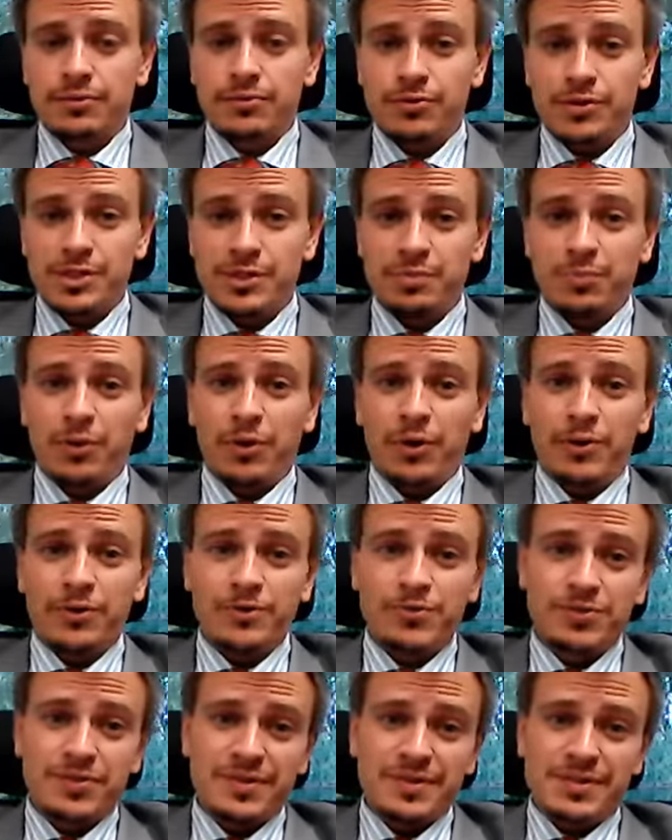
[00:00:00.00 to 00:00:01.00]

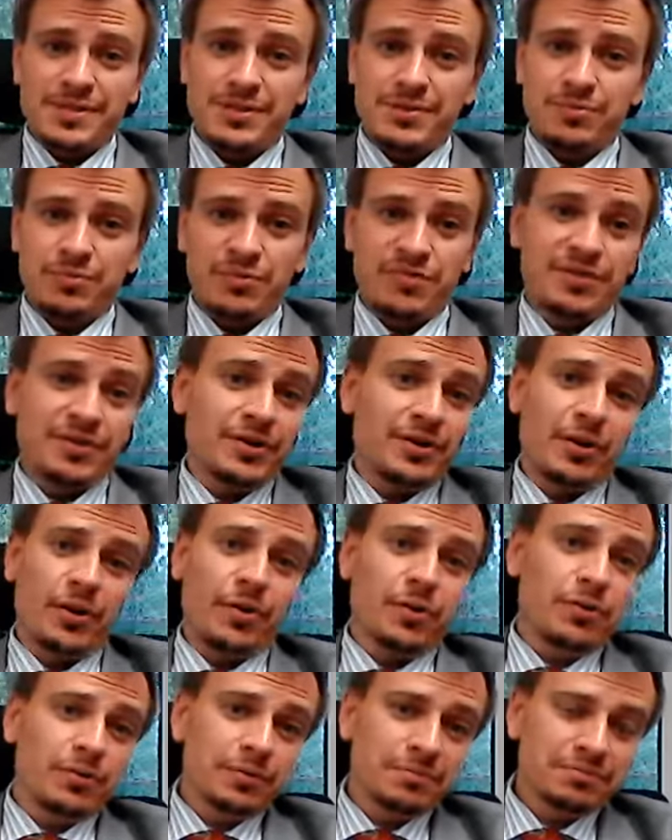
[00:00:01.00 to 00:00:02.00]
respond to this with their
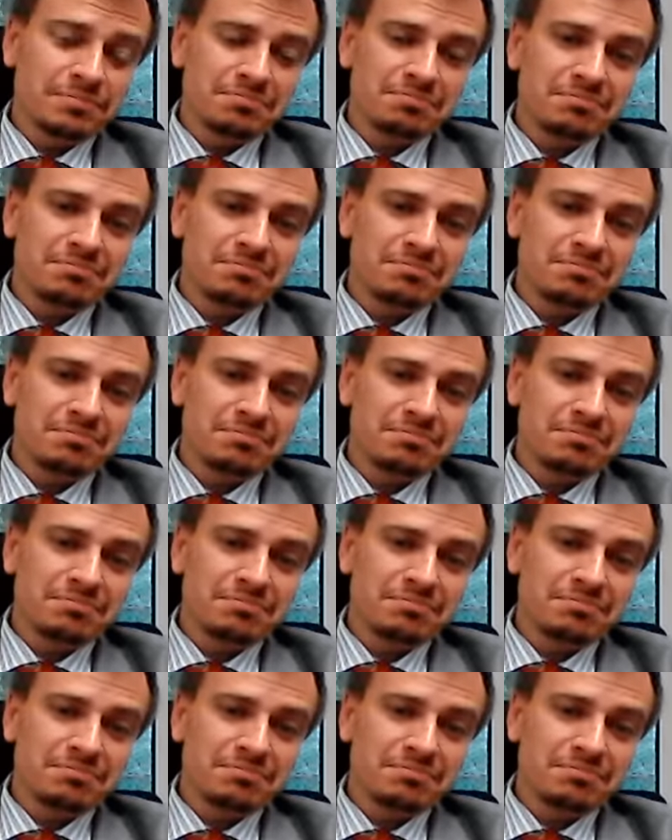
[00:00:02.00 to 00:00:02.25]
own